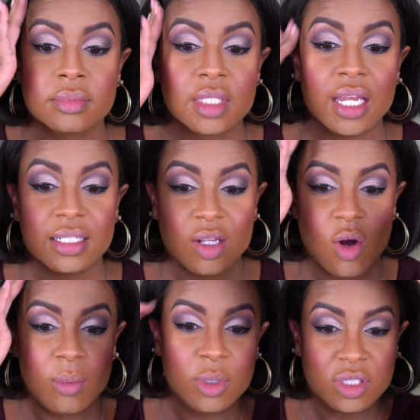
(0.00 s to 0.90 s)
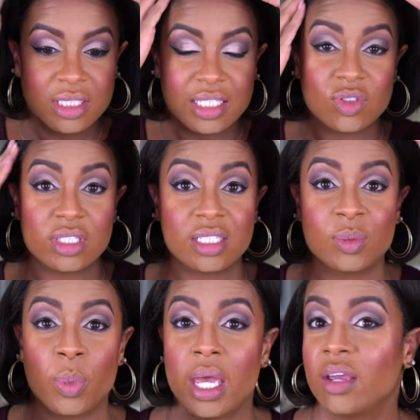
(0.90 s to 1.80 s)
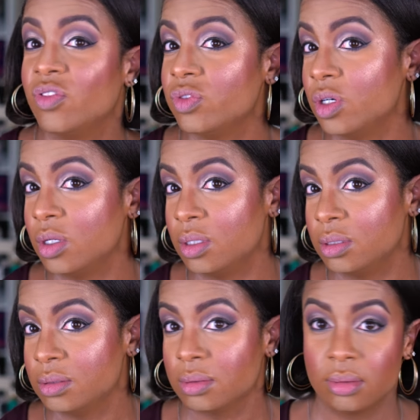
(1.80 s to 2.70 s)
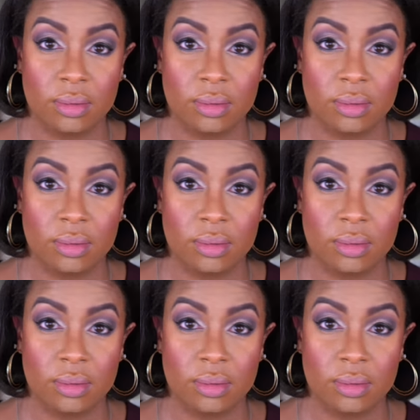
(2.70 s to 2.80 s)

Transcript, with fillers: that is almost disrespectful.